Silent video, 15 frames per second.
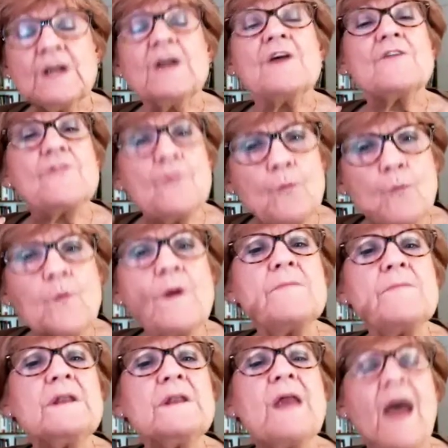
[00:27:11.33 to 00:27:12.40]
The
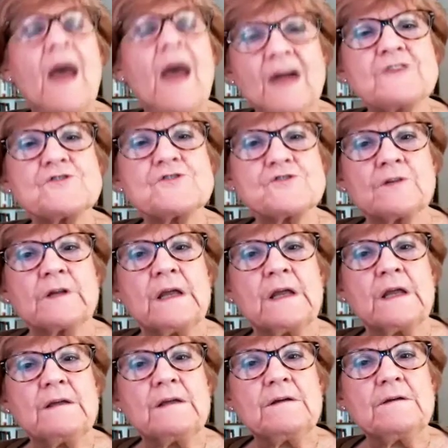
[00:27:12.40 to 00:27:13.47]
women
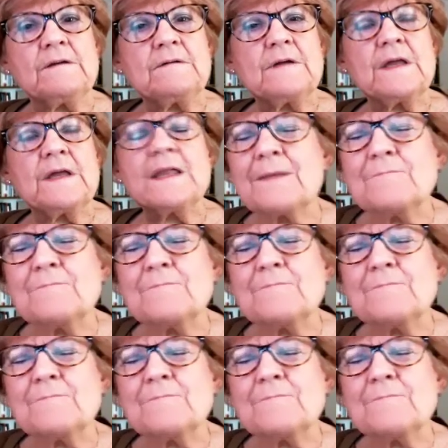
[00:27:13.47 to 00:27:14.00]
actually, and I'm